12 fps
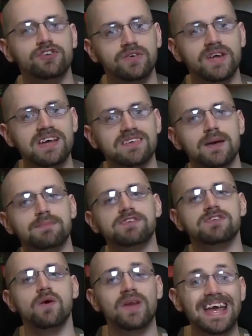Today's
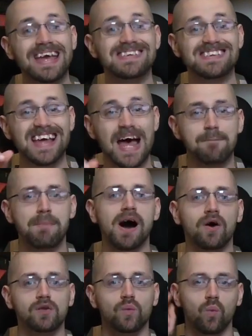episode is
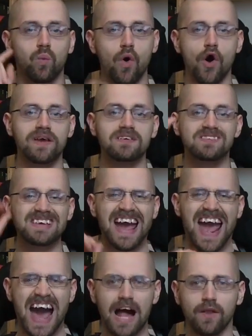about voice
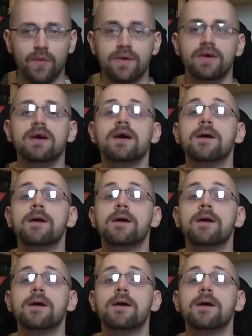health.